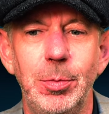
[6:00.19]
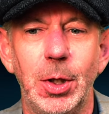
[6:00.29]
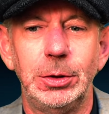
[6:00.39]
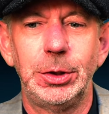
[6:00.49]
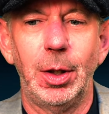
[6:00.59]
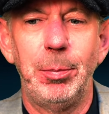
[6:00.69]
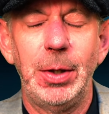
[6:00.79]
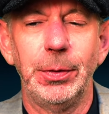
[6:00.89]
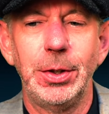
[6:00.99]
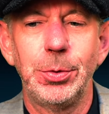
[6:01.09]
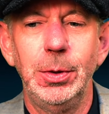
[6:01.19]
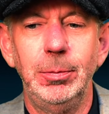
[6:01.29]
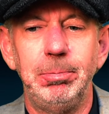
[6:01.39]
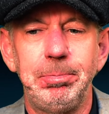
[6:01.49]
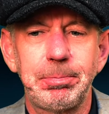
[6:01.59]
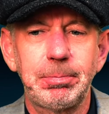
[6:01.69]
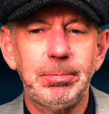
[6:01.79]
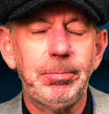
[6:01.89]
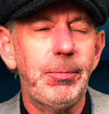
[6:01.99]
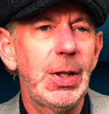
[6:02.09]
too much about this one.
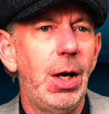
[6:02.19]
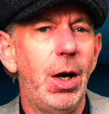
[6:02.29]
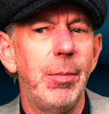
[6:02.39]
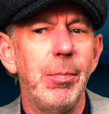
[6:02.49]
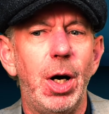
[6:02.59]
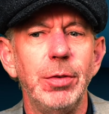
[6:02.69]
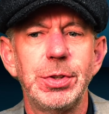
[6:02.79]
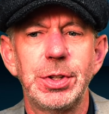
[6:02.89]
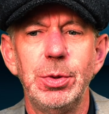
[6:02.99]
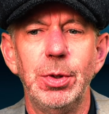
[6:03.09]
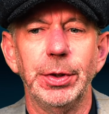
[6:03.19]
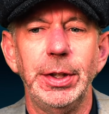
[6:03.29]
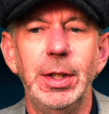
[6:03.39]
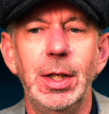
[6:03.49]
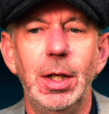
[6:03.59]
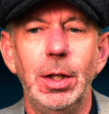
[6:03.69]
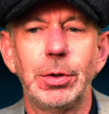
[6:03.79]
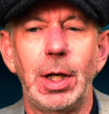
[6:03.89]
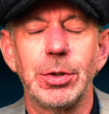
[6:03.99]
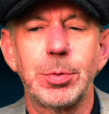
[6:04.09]
I've still got the
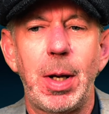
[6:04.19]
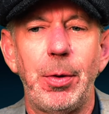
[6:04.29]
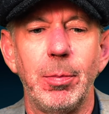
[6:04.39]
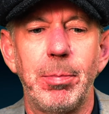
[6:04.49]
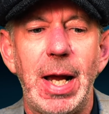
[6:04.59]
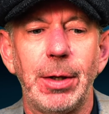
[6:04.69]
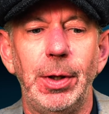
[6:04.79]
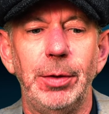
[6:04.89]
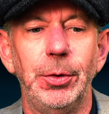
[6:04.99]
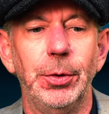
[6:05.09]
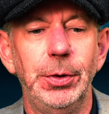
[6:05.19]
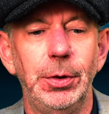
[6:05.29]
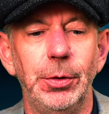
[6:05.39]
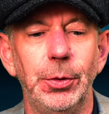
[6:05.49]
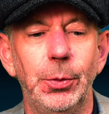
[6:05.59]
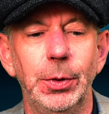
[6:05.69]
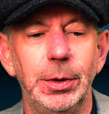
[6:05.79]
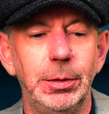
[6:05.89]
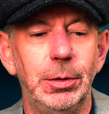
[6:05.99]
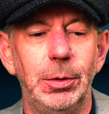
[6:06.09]
transparent background on
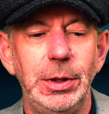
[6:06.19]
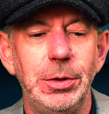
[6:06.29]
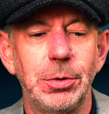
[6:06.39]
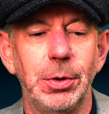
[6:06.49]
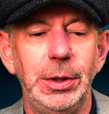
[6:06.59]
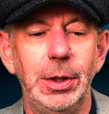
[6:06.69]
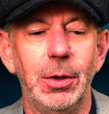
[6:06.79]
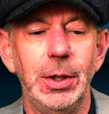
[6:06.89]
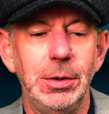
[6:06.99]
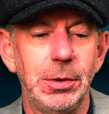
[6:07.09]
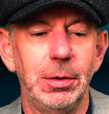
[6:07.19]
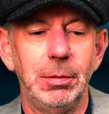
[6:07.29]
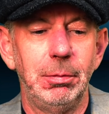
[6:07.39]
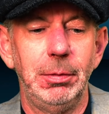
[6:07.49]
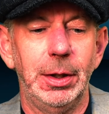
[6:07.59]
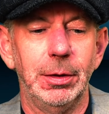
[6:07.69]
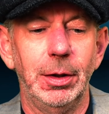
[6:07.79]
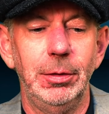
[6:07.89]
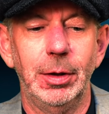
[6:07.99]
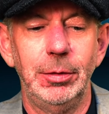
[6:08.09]
all the green screen guys. Yeah,
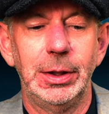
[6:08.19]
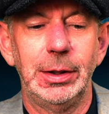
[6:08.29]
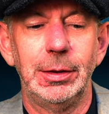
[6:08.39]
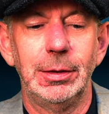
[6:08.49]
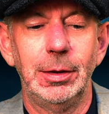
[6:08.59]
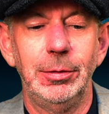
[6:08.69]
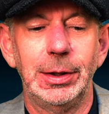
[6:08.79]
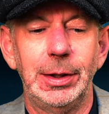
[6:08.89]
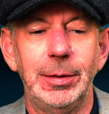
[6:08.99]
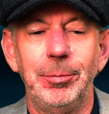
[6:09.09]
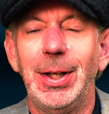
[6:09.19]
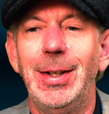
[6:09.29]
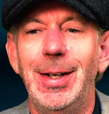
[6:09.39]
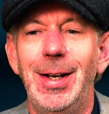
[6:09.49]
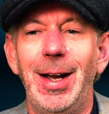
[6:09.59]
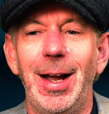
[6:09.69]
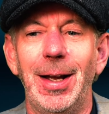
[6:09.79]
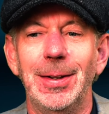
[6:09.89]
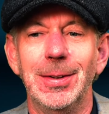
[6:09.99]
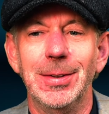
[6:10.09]
over there.
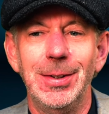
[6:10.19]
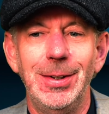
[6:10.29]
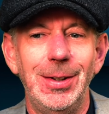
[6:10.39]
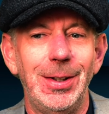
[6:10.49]
And